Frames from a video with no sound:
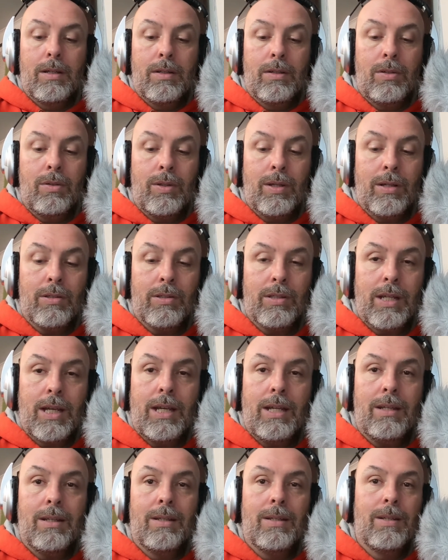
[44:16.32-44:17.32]

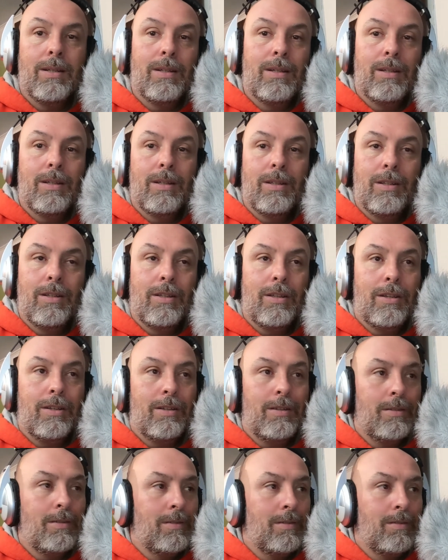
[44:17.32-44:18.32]
2008, the
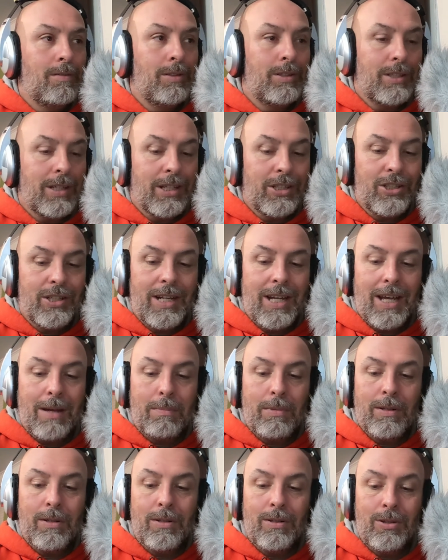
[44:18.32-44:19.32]
recession
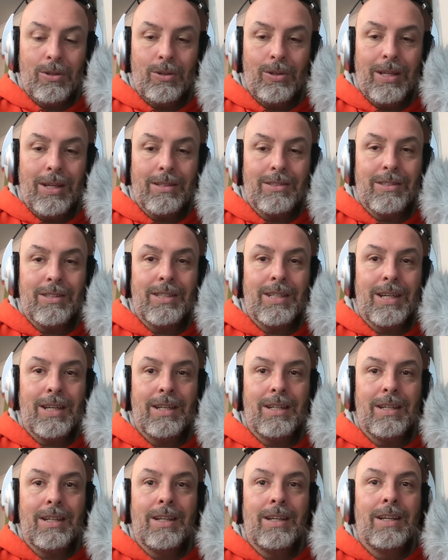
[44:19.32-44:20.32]
happened.
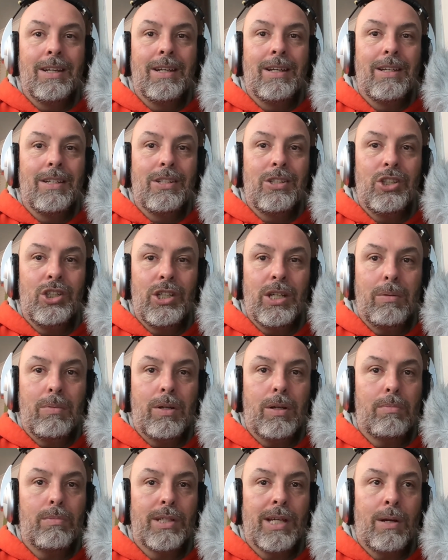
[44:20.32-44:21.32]
2010, GM
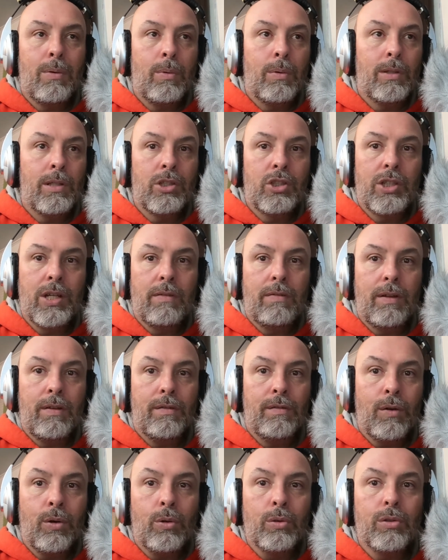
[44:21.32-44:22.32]
comes out with the Chevy
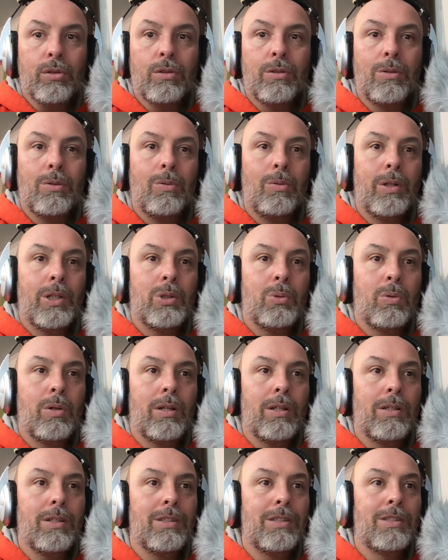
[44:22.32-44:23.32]
Volt, which
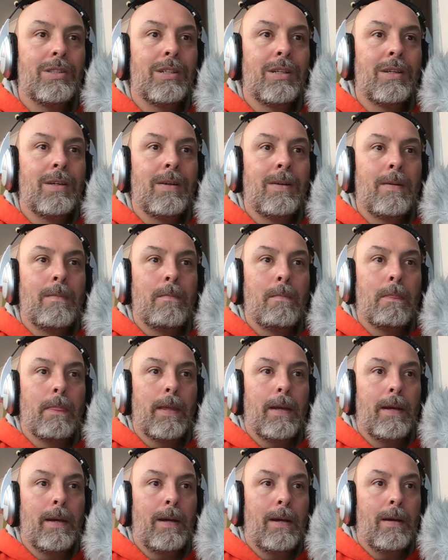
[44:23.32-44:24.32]
was
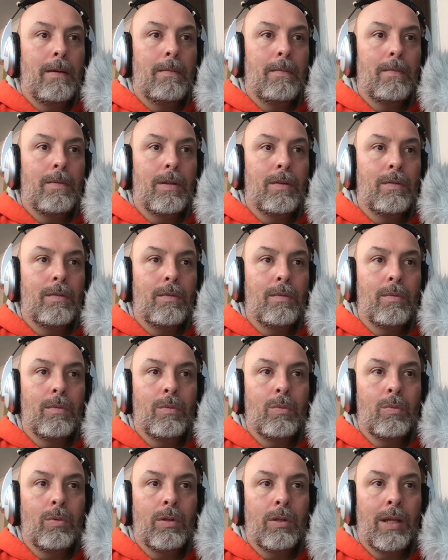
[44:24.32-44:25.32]

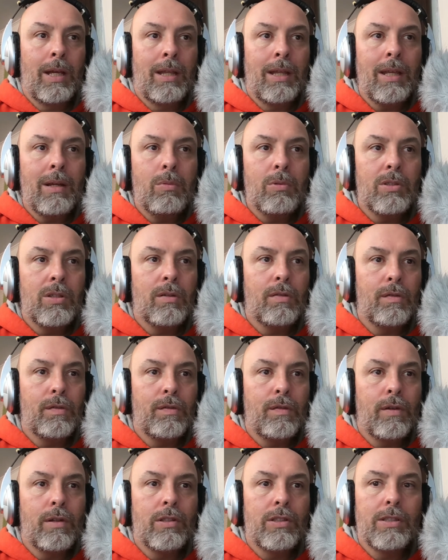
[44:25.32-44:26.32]
I think it was their
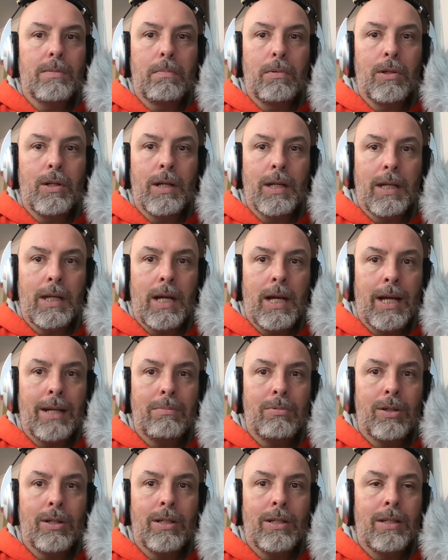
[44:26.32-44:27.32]
first plug-in
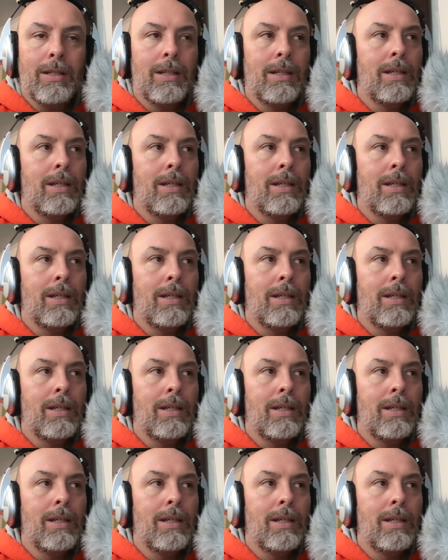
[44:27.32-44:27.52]
hybrid.